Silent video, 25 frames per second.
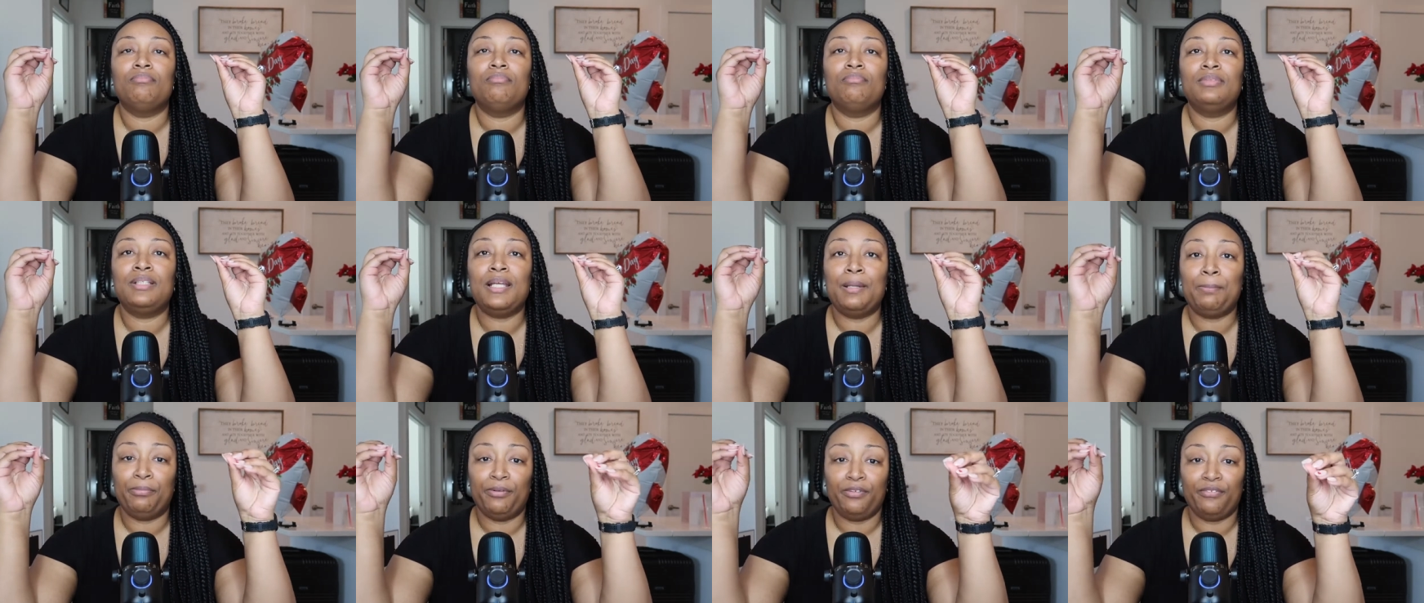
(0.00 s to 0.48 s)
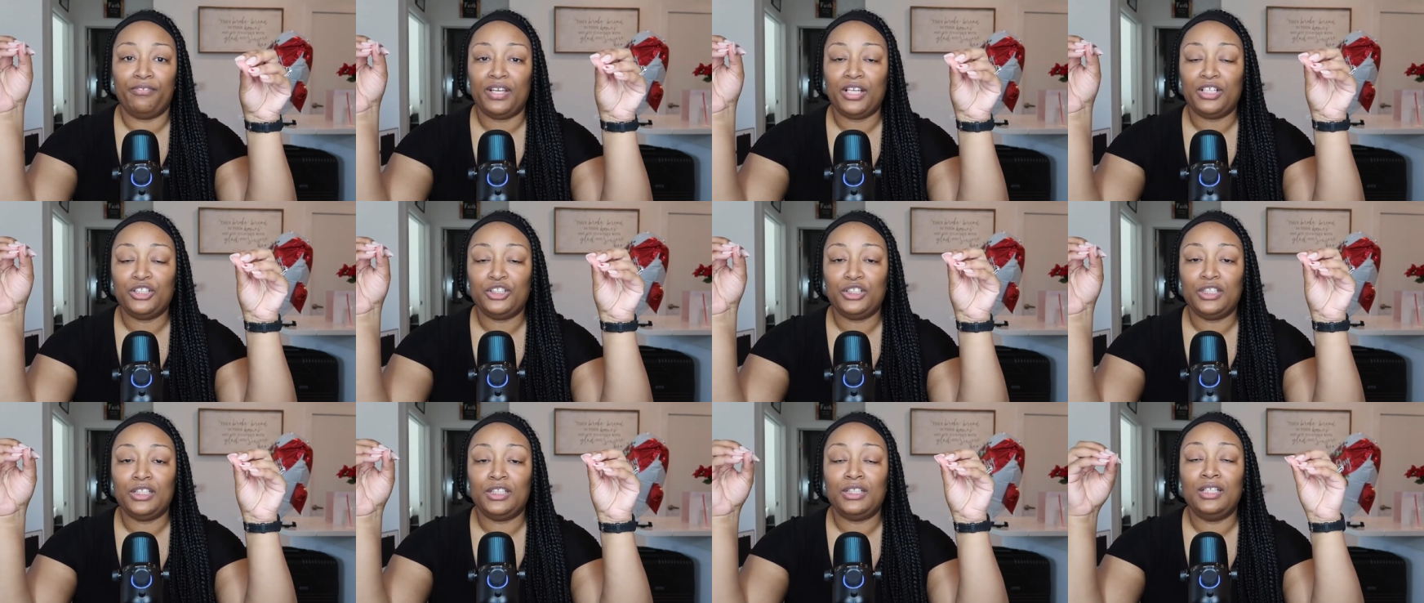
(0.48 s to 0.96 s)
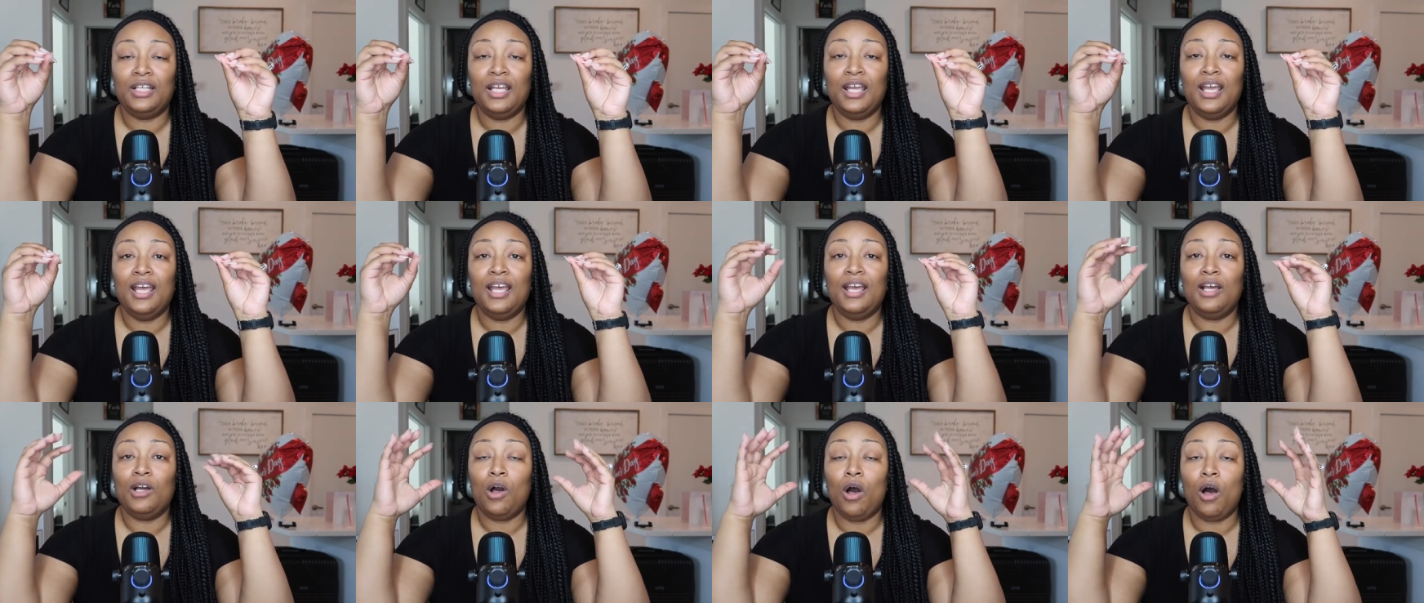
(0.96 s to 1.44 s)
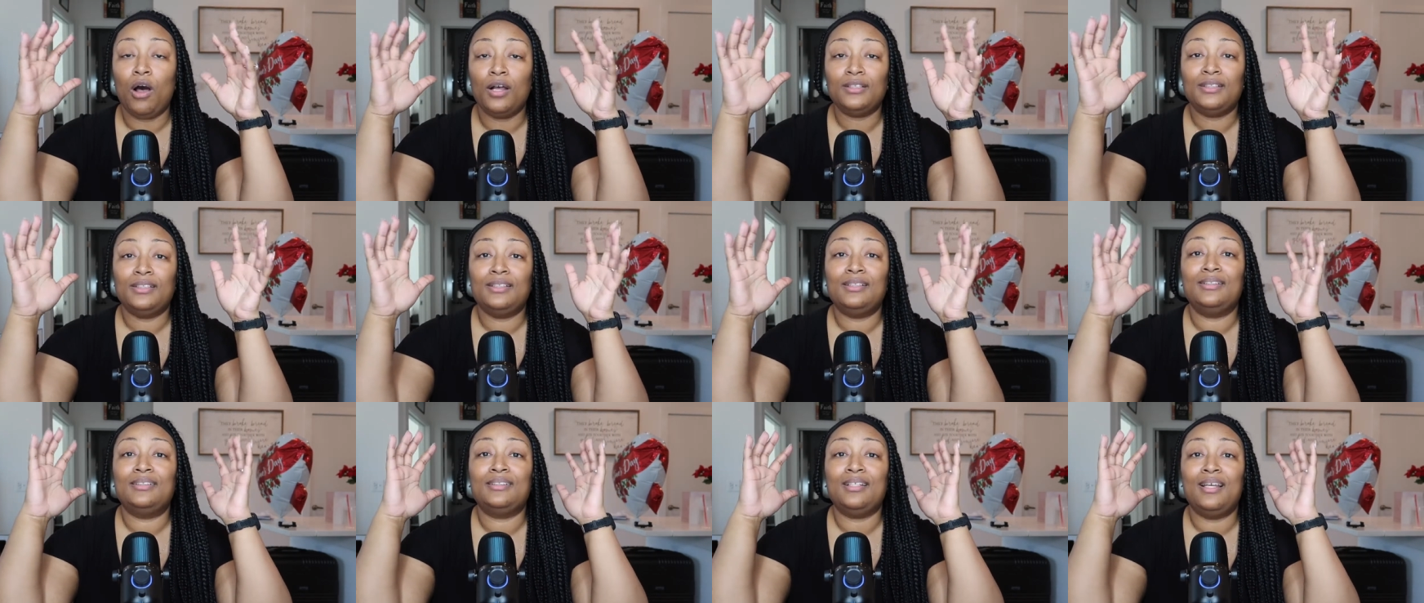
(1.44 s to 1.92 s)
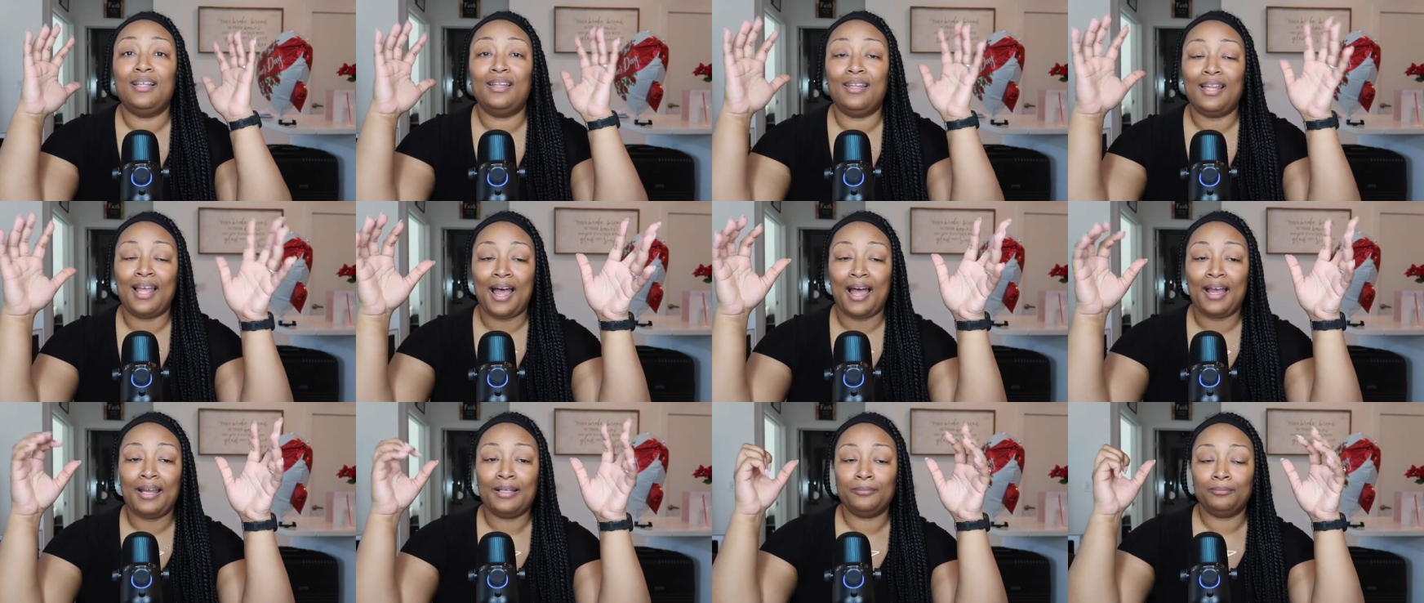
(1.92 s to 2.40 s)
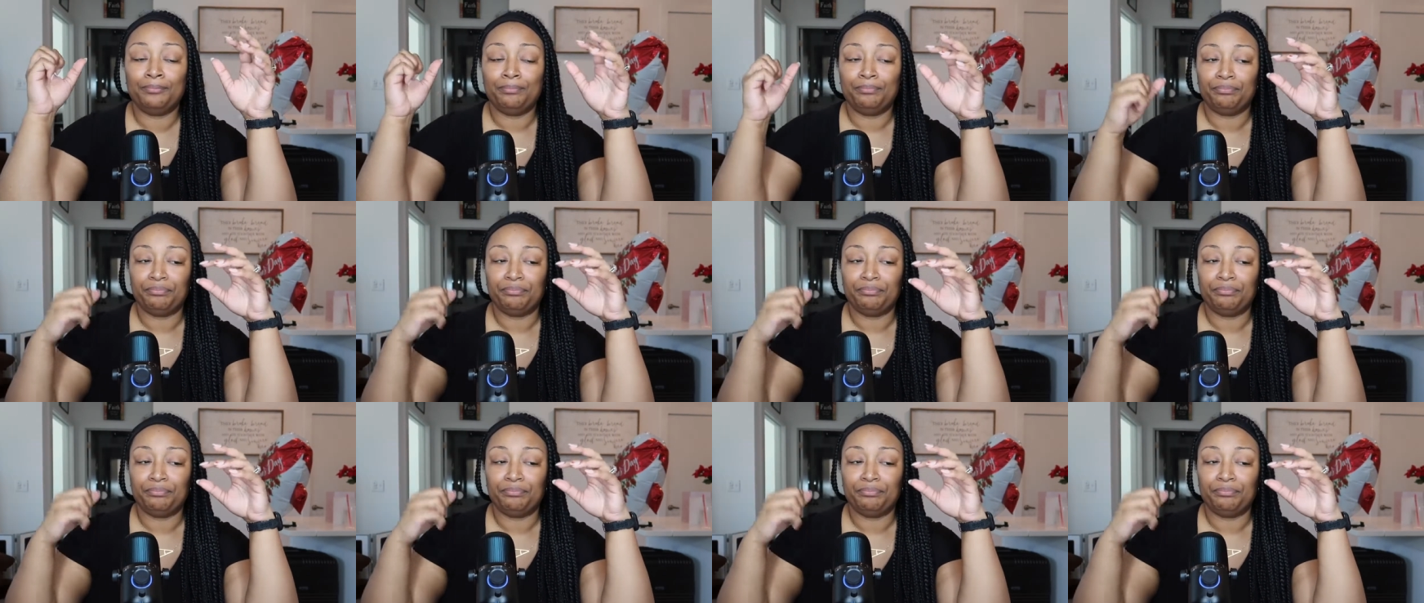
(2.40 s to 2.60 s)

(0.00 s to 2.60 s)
deprivation causes a lot